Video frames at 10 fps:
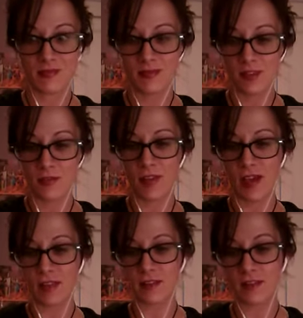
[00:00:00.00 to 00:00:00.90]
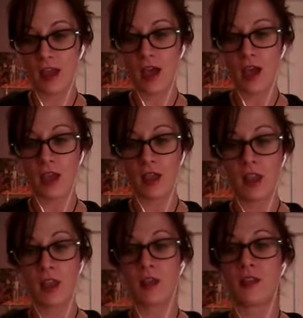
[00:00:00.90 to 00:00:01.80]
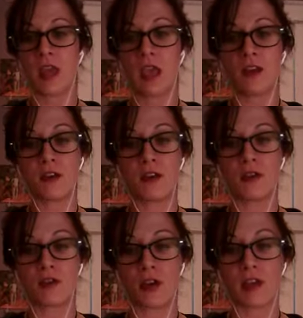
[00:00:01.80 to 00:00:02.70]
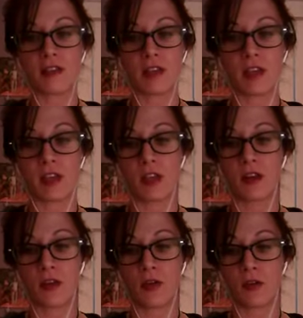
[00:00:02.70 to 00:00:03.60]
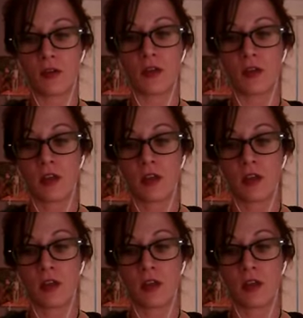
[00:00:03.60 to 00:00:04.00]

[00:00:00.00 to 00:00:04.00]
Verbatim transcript: Father Sky. They do trust in the unknown.